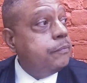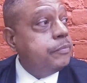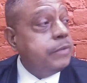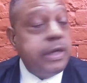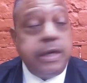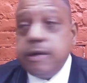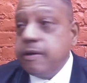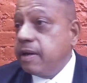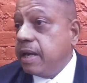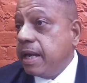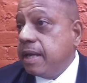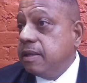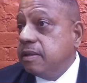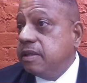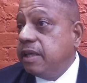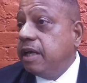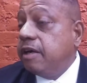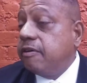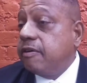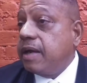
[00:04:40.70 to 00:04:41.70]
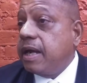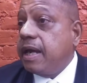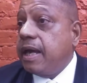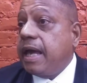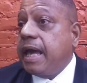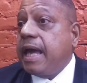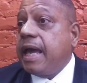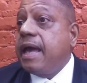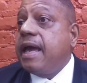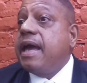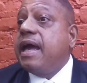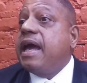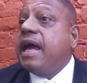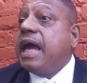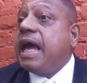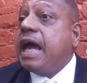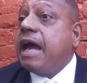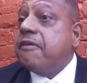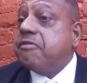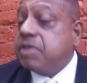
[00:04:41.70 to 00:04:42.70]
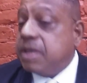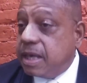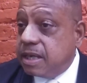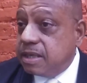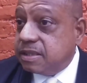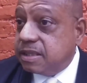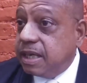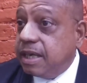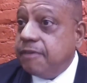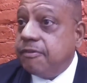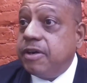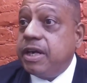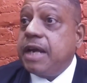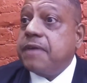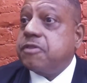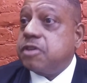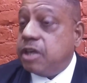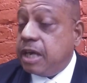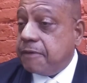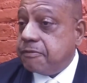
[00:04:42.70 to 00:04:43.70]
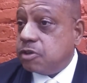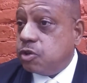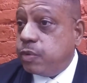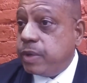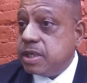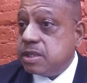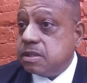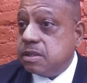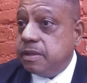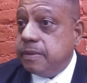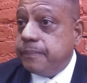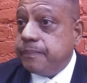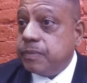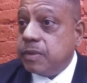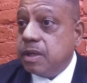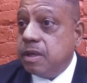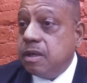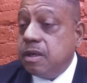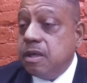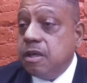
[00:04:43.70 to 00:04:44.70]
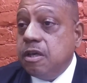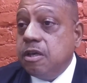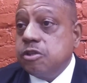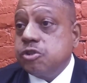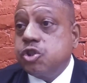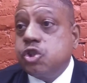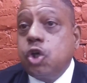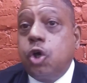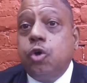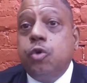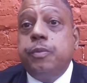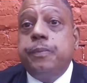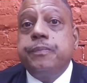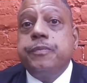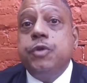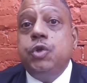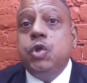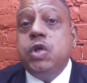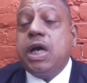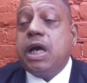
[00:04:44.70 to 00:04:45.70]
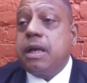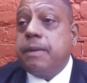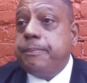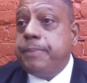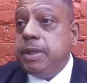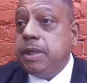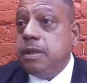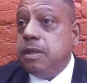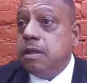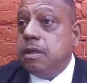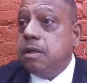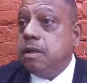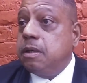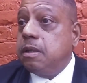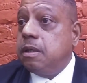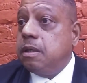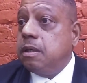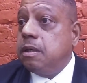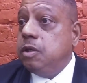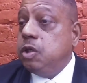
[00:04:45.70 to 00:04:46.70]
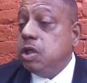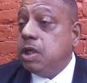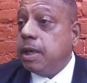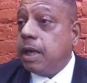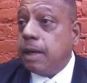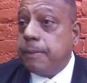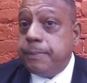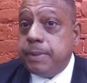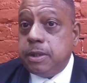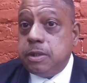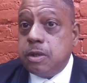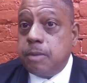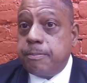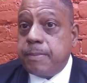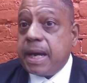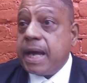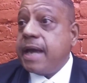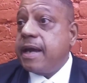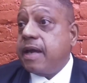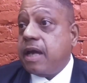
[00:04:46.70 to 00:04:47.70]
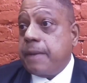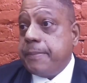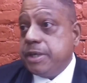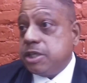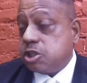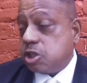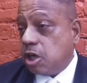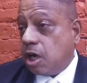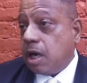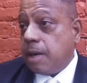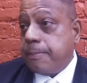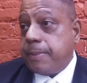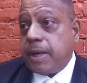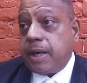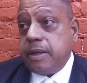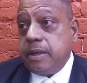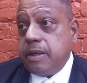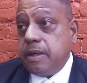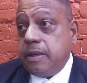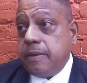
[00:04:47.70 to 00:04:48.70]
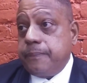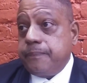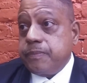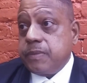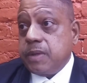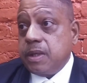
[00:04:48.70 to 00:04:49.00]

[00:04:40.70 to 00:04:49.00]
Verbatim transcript: they hear they hear have to they hear have to have the question. So you gotta be you gotta be your mind gotta be sharp out here.